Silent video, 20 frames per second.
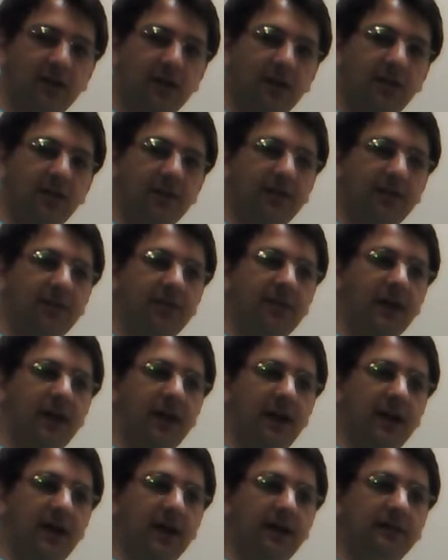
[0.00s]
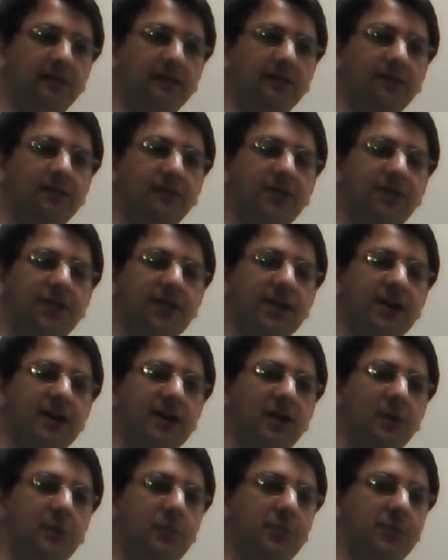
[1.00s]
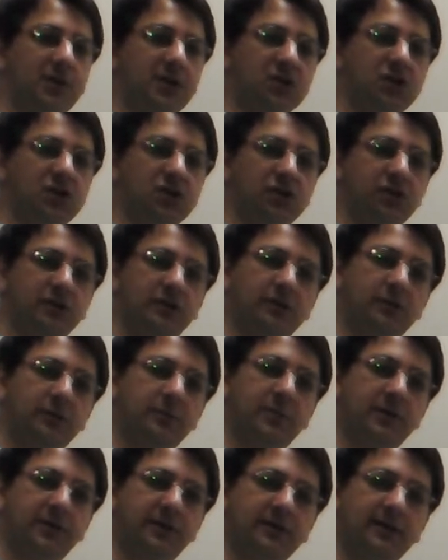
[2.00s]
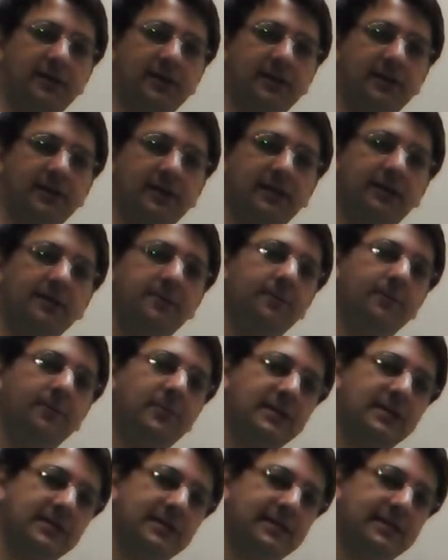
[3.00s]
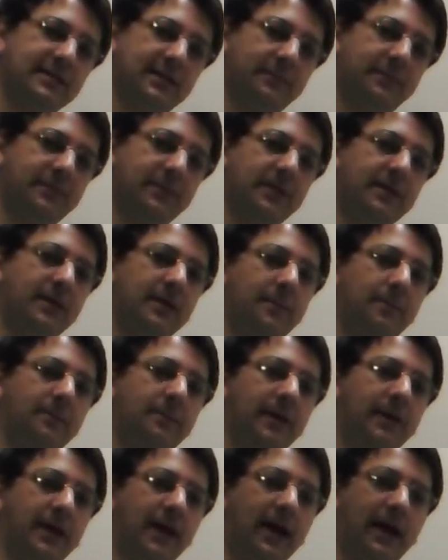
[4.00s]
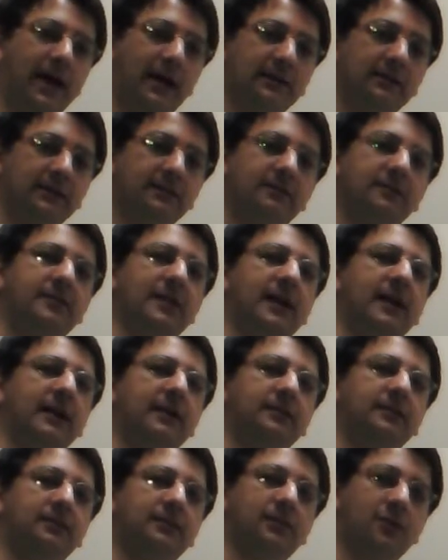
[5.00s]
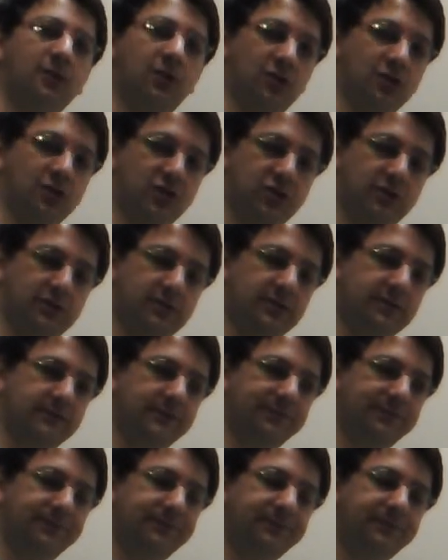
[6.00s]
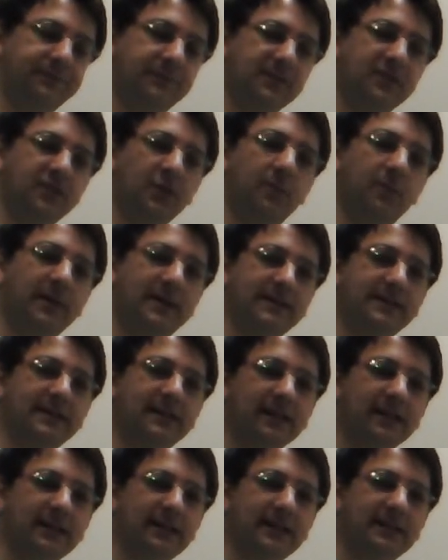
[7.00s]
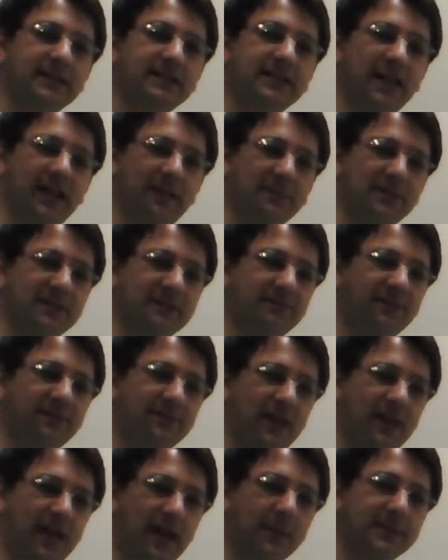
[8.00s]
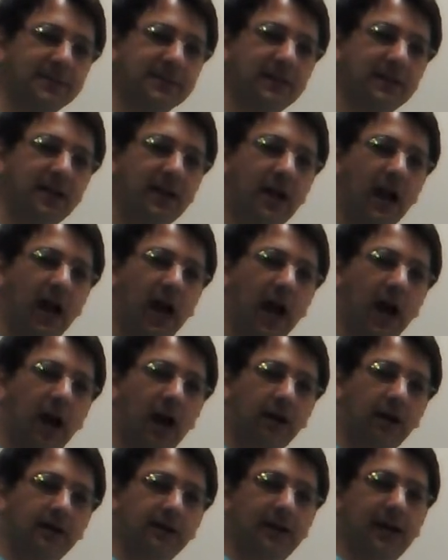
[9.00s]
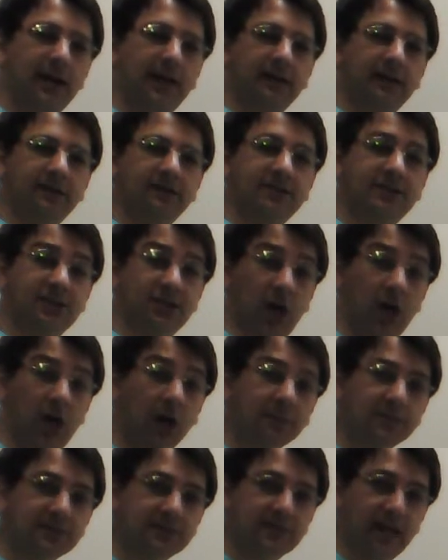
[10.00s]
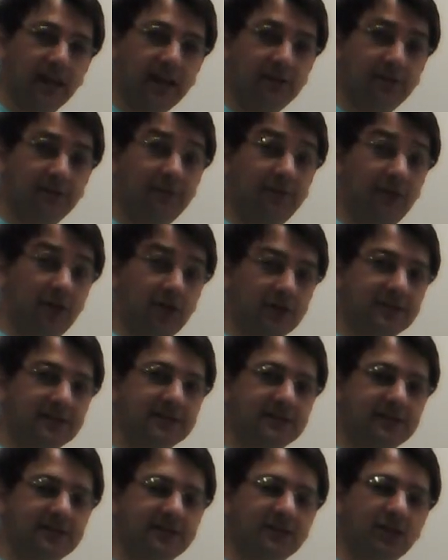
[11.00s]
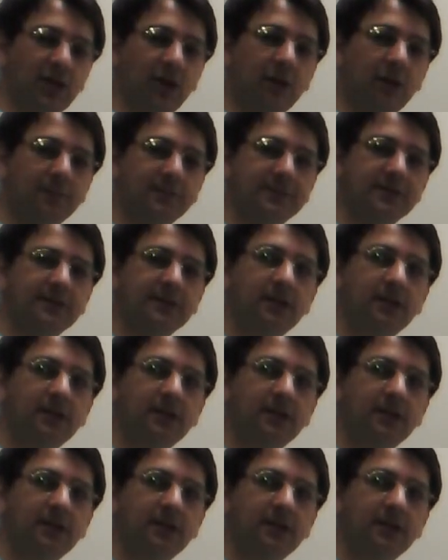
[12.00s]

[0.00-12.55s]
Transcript: that the air pressure barely builds up behind that closure. So basically, taps and flaps are like stops, like voiced stops,